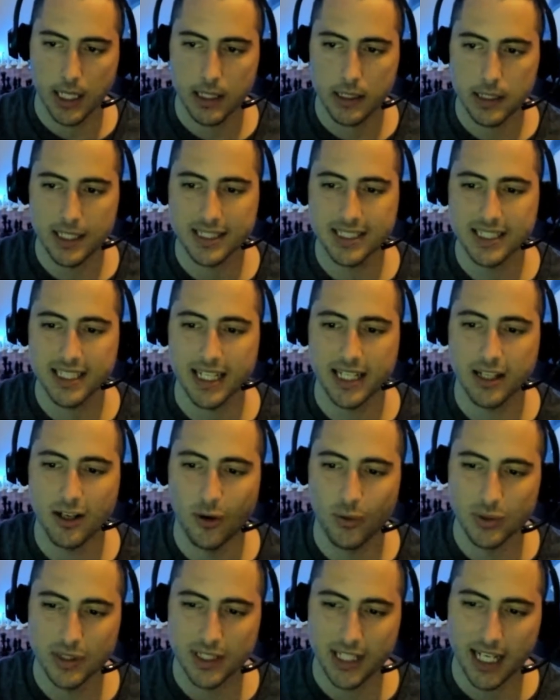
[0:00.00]
His king
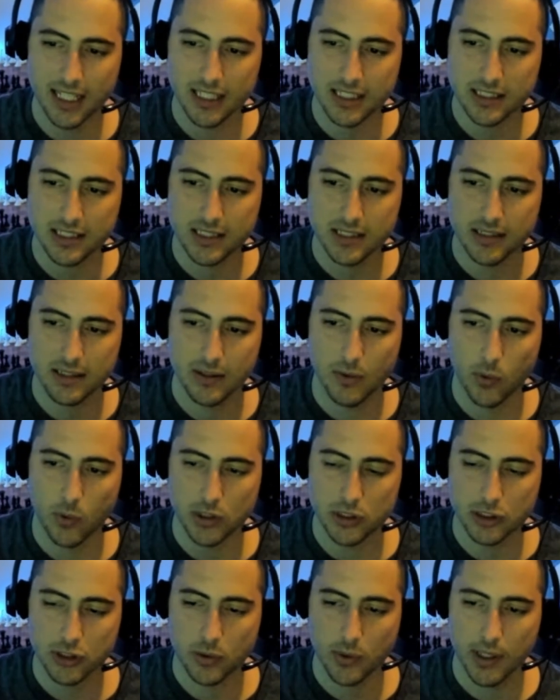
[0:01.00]
only has
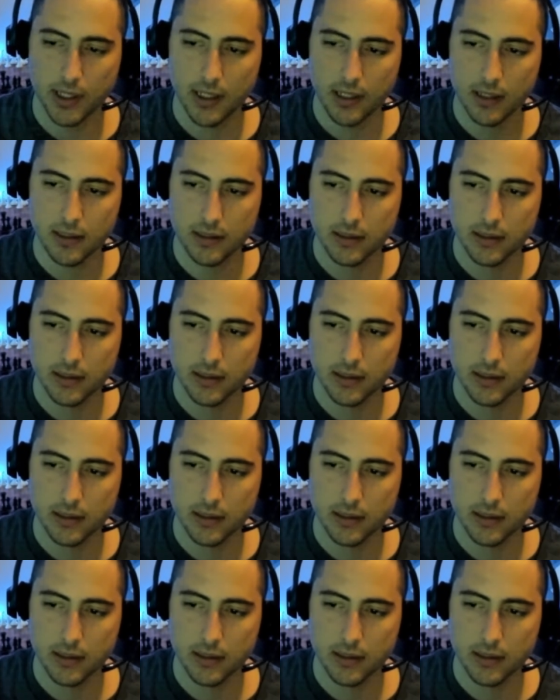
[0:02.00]
one square.